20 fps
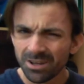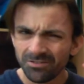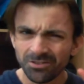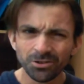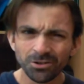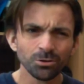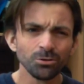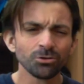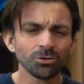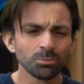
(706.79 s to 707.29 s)
If
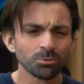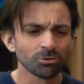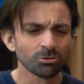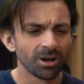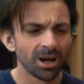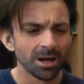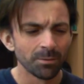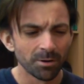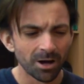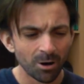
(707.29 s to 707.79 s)
you do
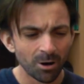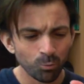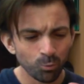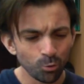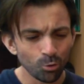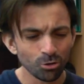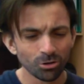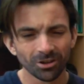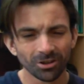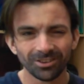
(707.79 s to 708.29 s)
subscribe, I
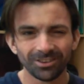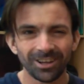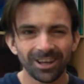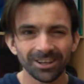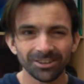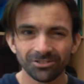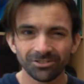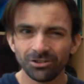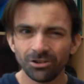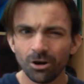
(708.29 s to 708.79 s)
would
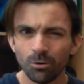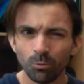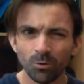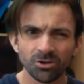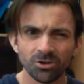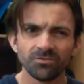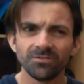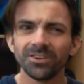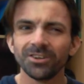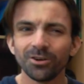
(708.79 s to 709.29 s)
like to know
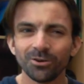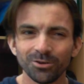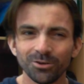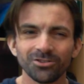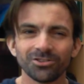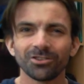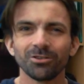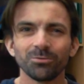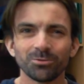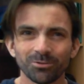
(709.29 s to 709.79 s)
which video you're
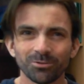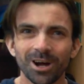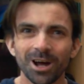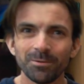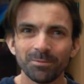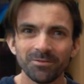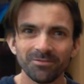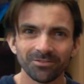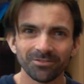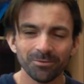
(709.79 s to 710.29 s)

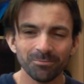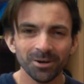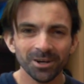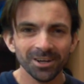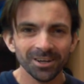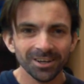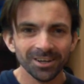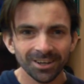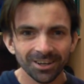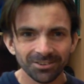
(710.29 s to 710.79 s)
subscribing from,
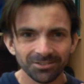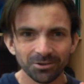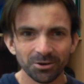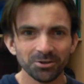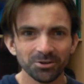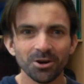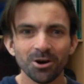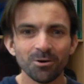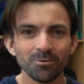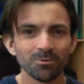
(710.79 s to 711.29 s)
so I
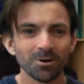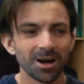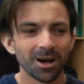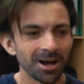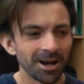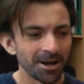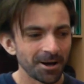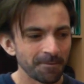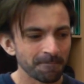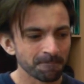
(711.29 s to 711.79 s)
know
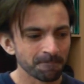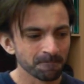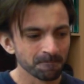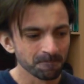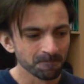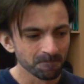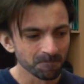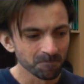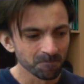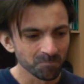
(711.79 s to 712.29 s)

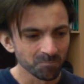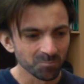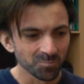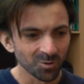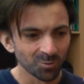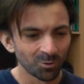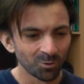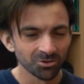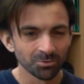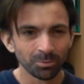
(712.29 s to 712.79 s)

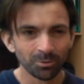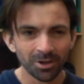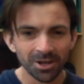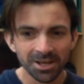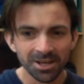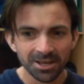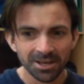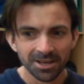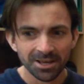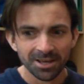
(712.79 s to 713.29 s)
what to
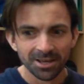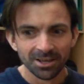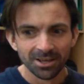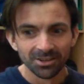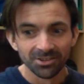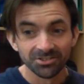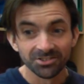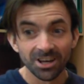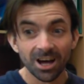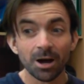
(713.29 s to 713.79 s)
play.
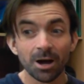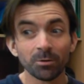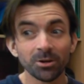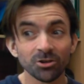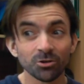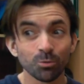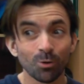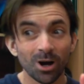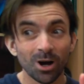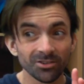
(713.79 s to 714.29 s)

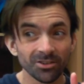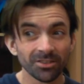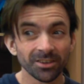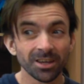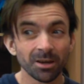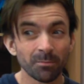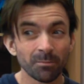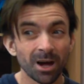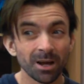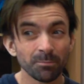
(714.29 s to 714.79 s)
Starbreach wise I
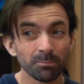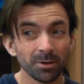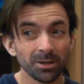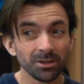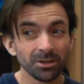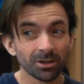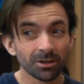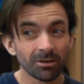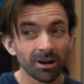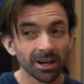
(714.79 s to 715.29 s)
think I might
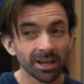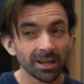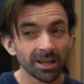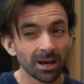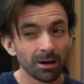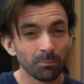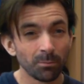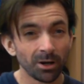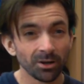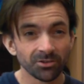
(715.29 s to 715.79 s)
be cracking
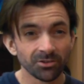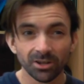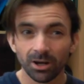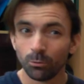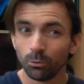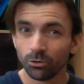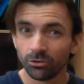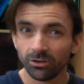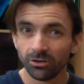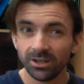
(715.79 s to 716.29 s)
out my
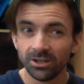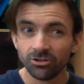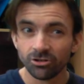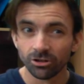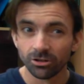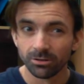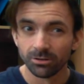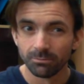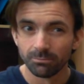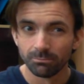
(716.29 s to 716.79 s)
Star Wars
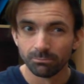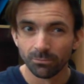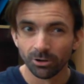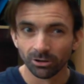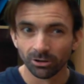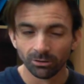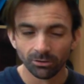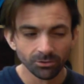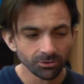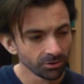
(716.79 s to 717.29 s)
Legion
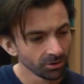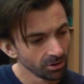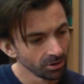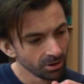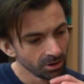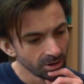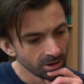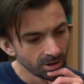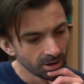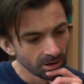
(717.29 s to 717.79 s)
models,
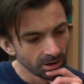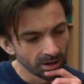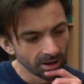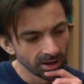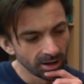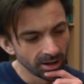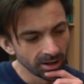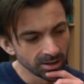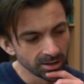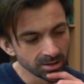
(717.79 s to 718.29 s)

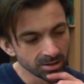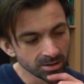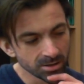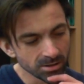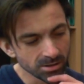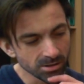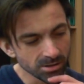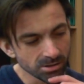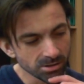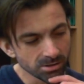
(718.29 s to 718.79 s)

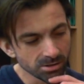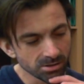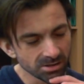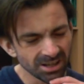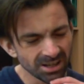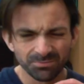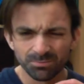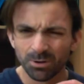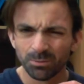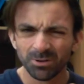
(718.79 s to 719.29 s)
and
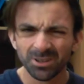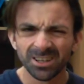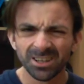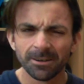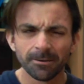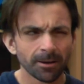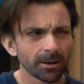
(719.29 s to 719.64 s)
that's probably it.